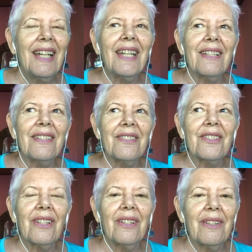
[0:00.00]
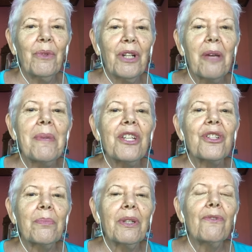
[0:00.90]
is what I
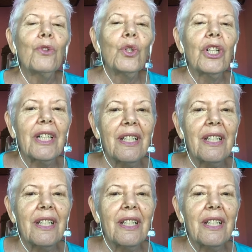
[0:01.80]
mentioned before,